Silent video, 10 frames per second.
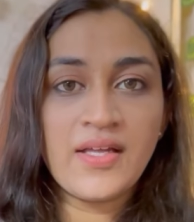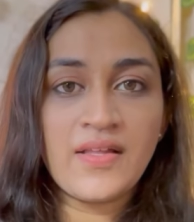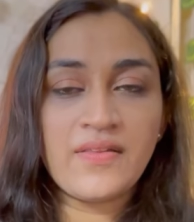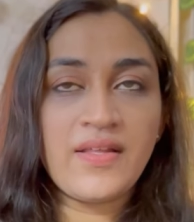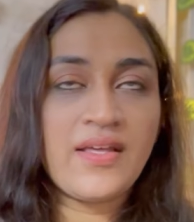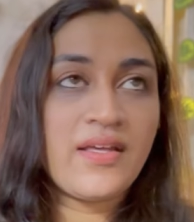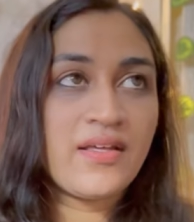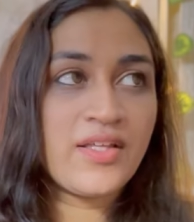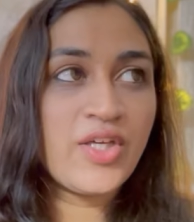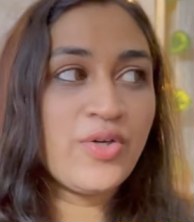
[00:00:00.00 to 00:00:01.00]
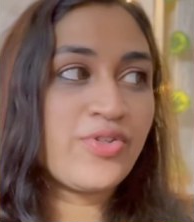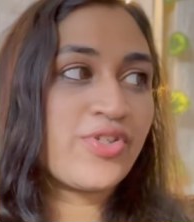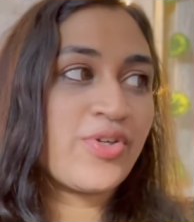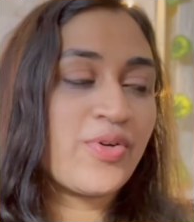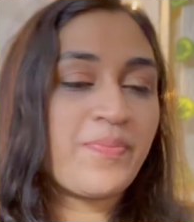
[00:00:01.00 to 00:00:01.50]
the
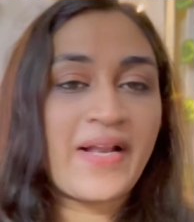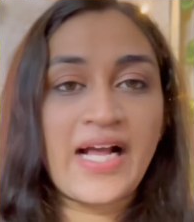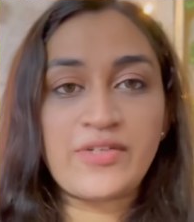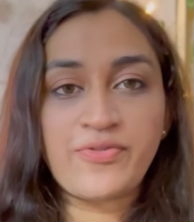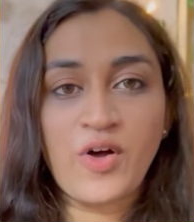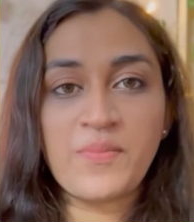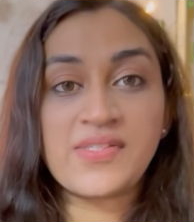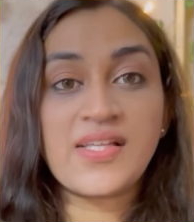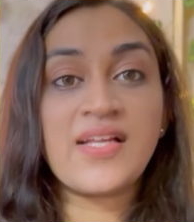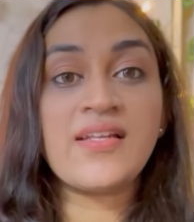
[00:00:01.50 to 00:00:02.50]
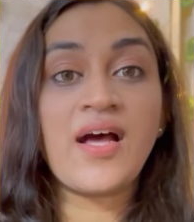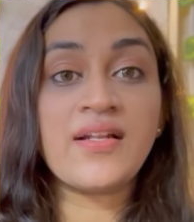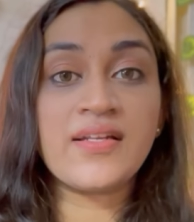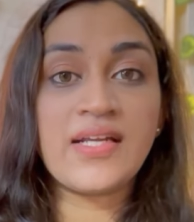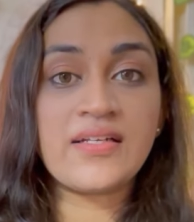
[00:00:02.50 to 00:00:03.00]
YouTube platform is
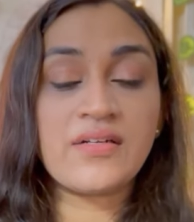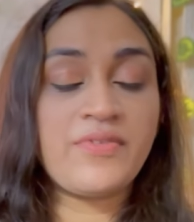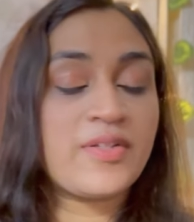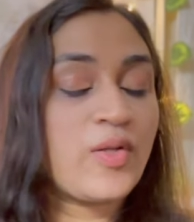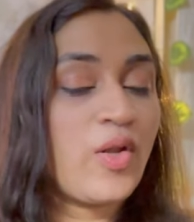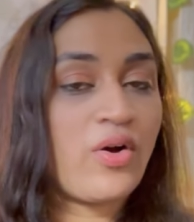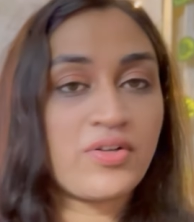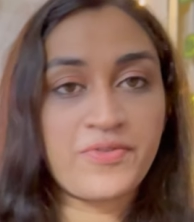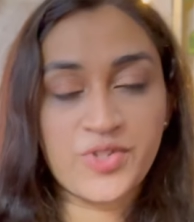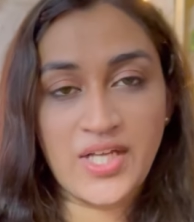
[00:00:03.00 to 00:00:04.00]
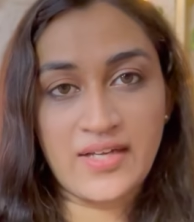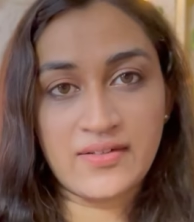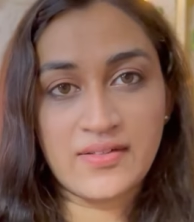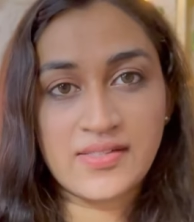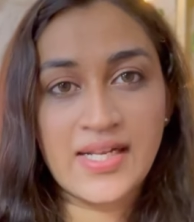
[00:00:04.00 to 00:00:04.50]
inundated with a lot of
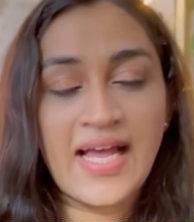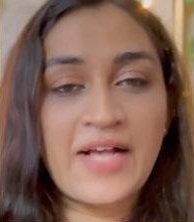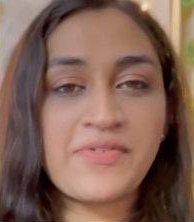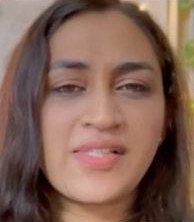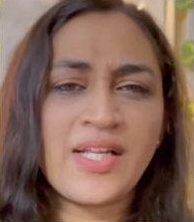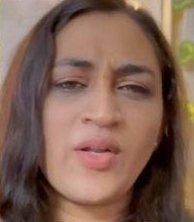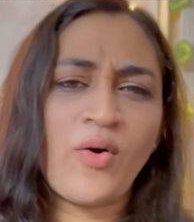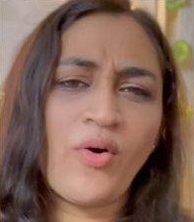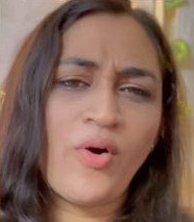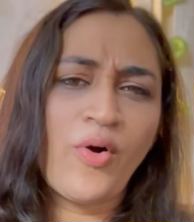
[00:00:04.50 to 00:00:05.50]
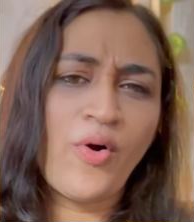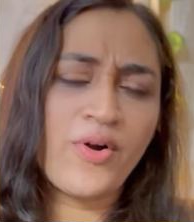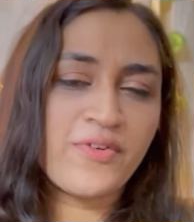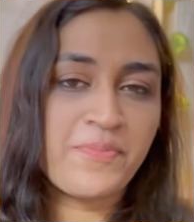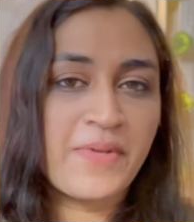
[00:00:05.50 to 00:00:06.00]
channels, and I have seen a
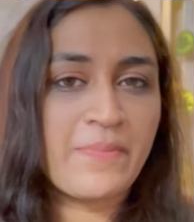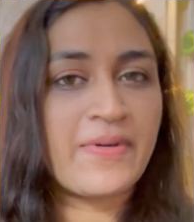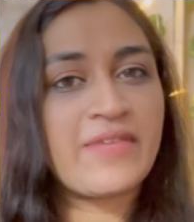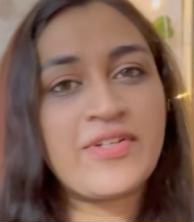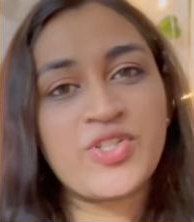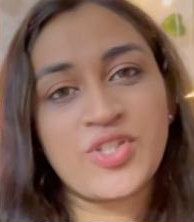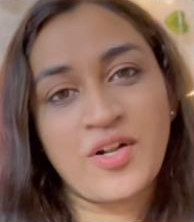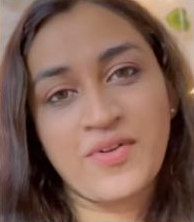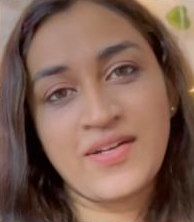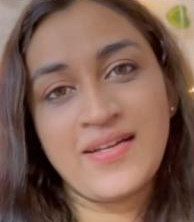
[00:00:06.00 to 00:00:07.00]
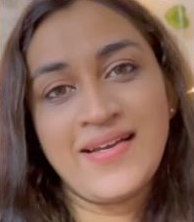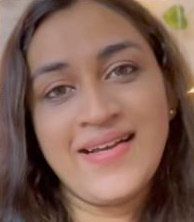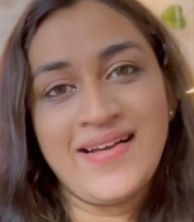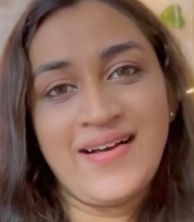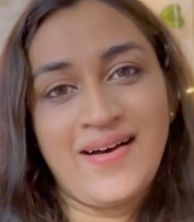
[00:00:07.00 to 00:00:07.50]
lot of people, even children,
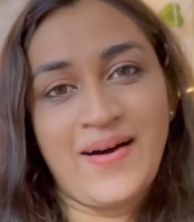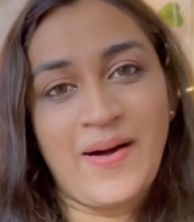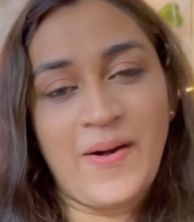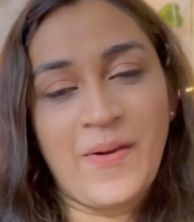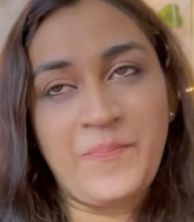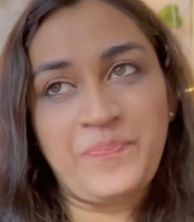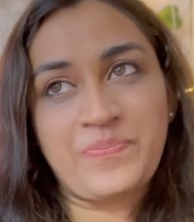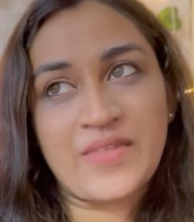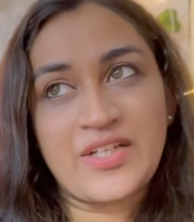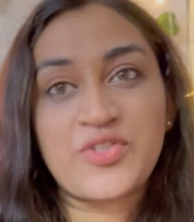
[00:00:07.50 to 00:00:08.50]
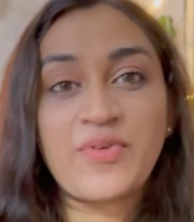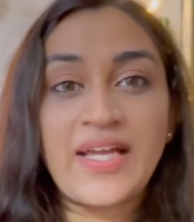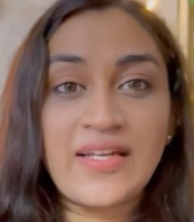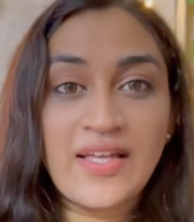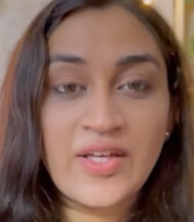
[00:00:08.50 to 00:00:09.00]

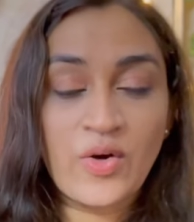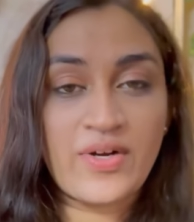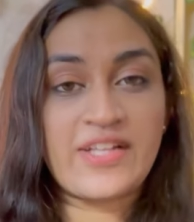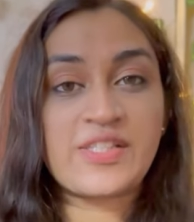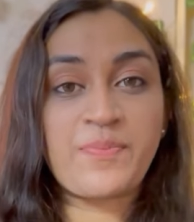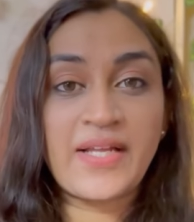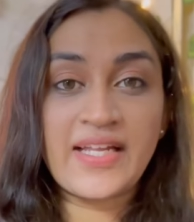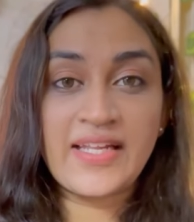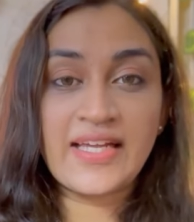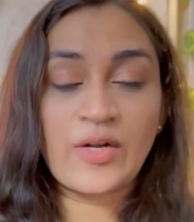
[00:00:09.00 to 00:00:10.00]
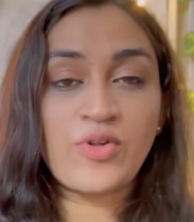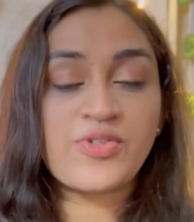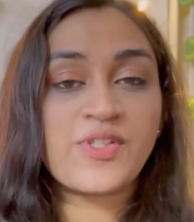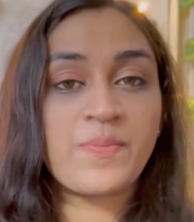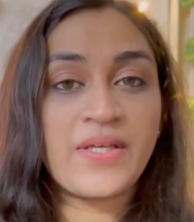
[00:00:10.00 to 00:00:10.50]
training or explaining and
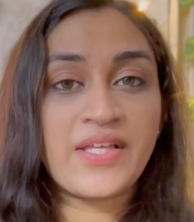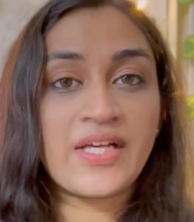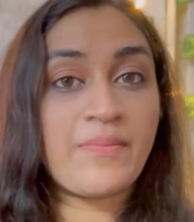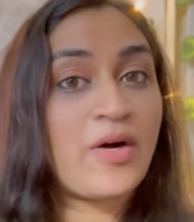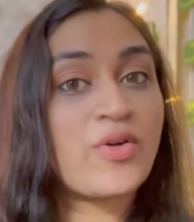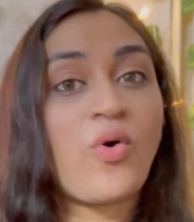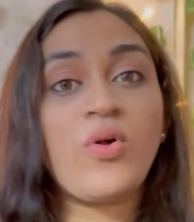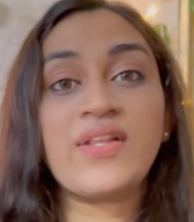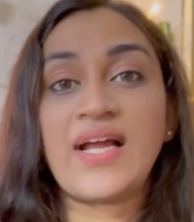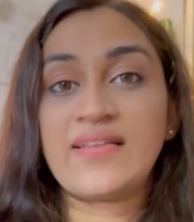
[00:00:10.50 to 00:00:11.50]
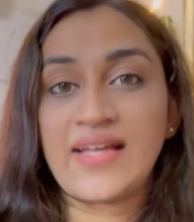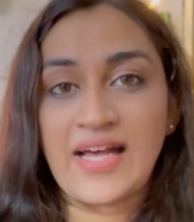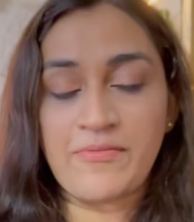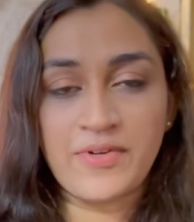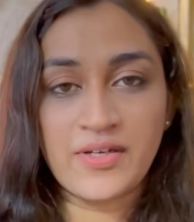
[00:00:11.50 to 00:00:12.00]
also speaking about all that they
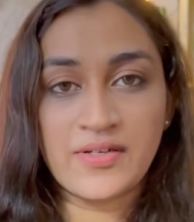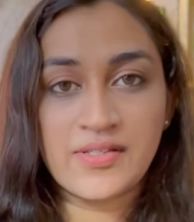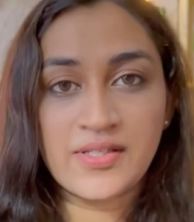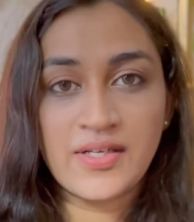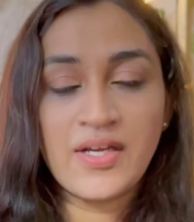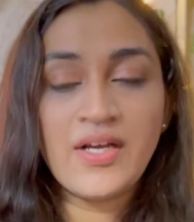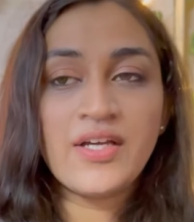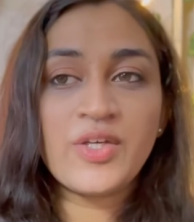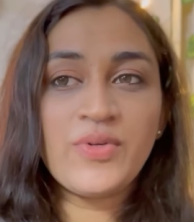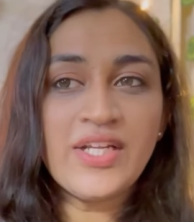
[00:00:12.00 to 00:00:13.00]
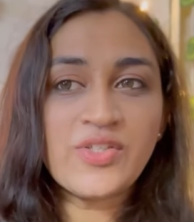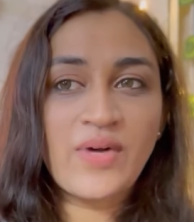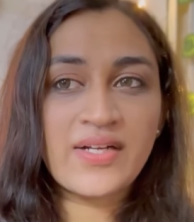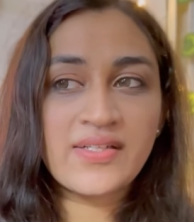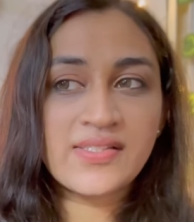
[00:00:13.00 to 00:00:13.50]
have learned. You need to
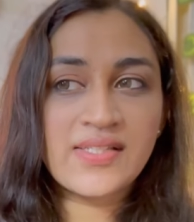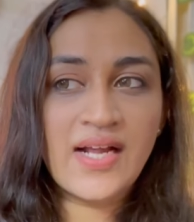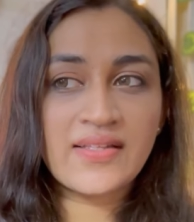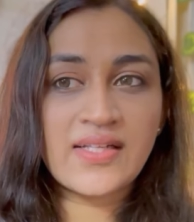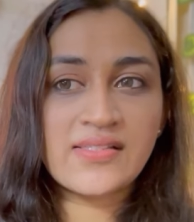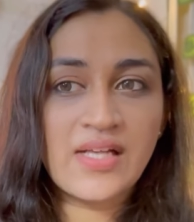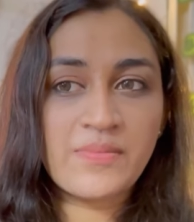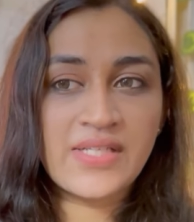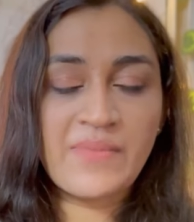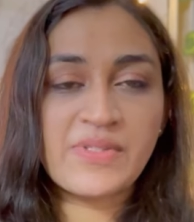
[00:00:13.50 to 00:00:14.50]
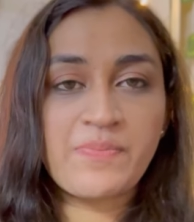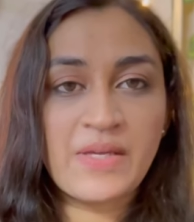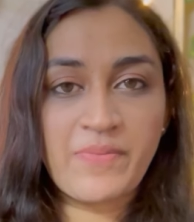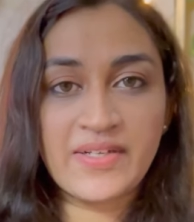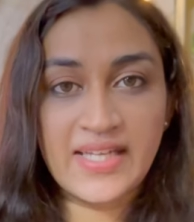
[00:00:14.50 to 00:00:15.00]
understand that sometimes
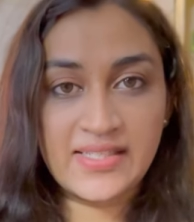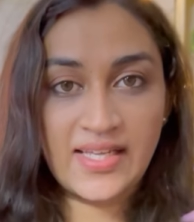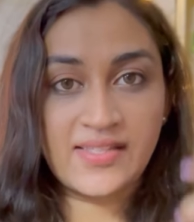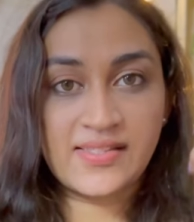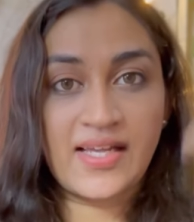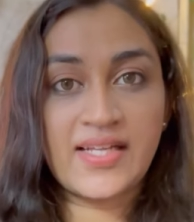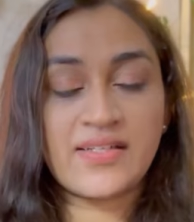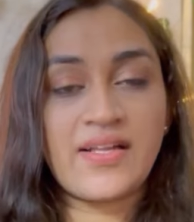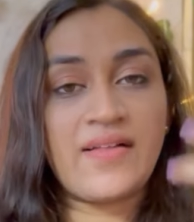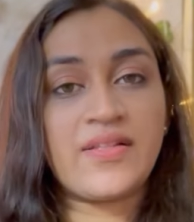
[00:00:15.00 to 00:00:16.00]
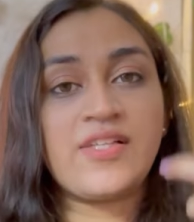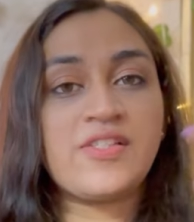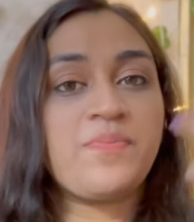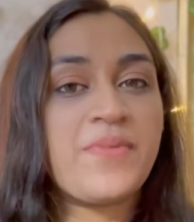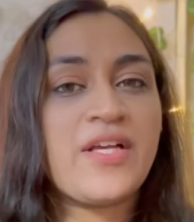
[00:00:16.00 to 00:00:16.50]
people get excited and they
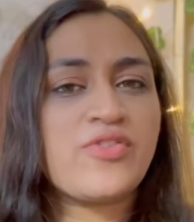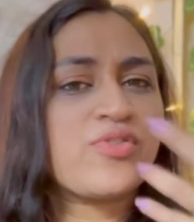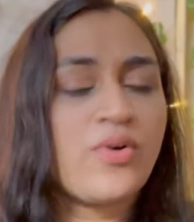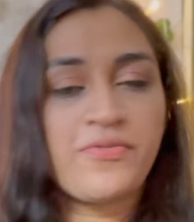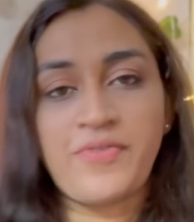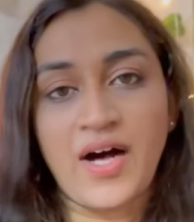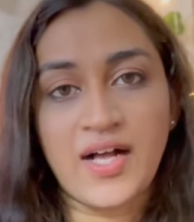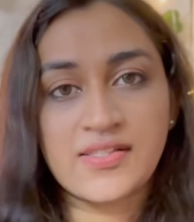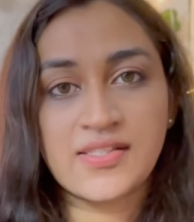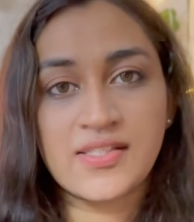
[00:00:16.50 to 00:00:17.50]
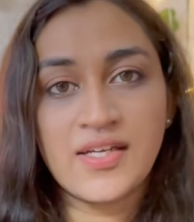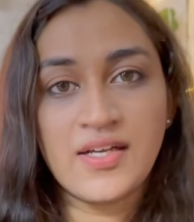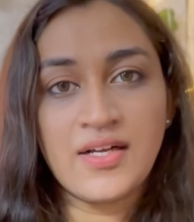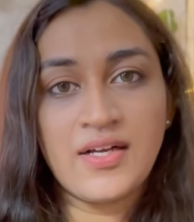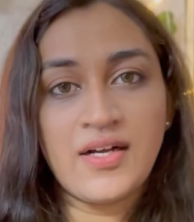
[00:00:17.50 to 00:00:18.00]
speak so fast,
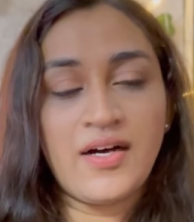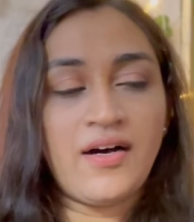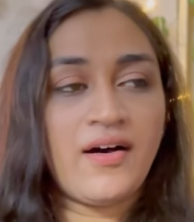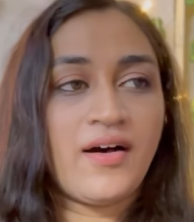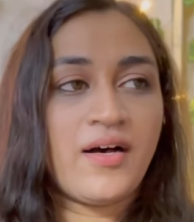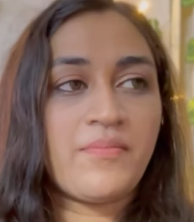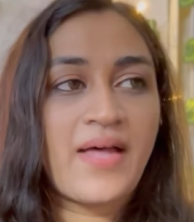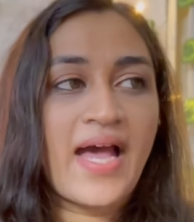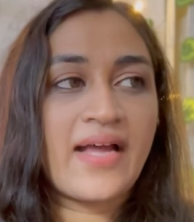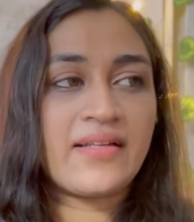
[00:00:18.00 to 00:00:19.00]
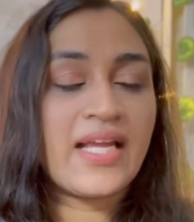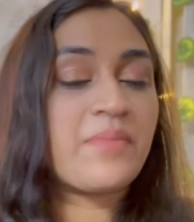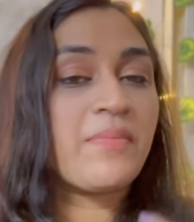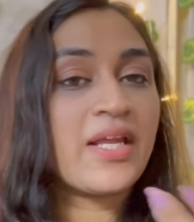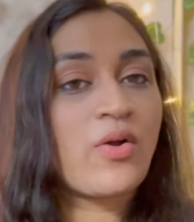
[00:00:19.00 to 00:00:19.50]
and it
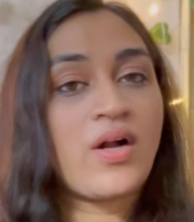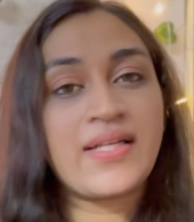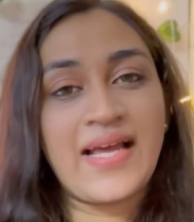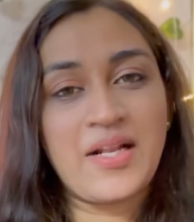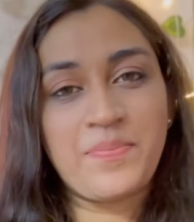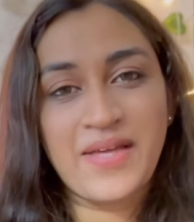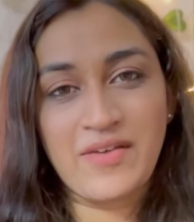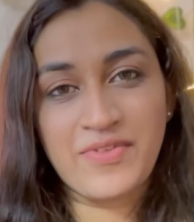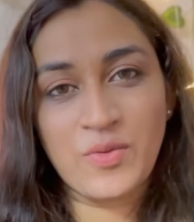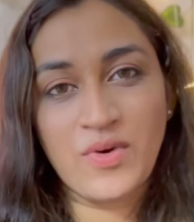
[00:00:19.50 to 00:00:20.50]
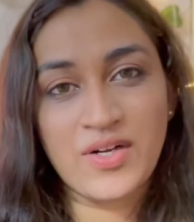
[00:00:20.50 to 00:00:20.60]
may not help everyone